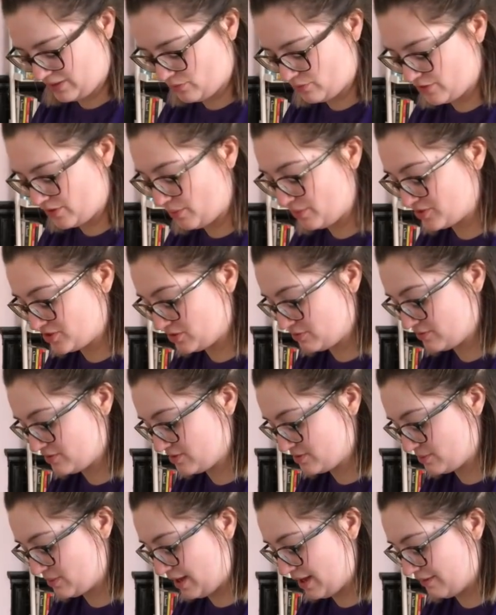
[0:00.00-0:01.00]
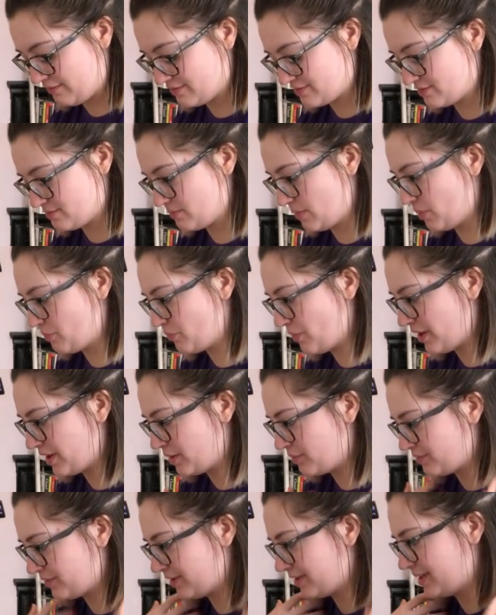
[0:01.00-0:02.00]
although I do still have some, I'm wearing
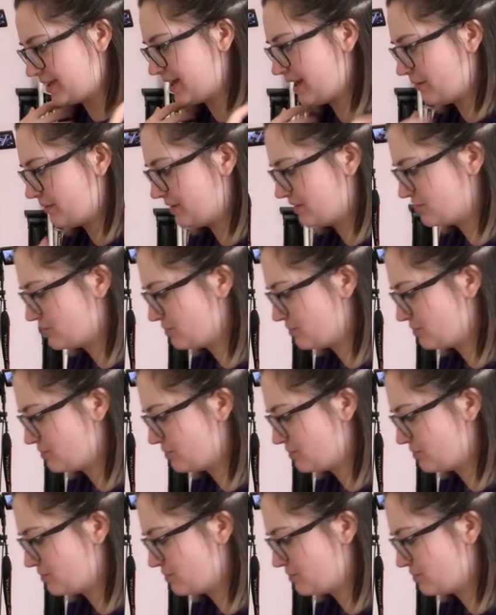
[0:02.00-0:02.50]
a bralette now and I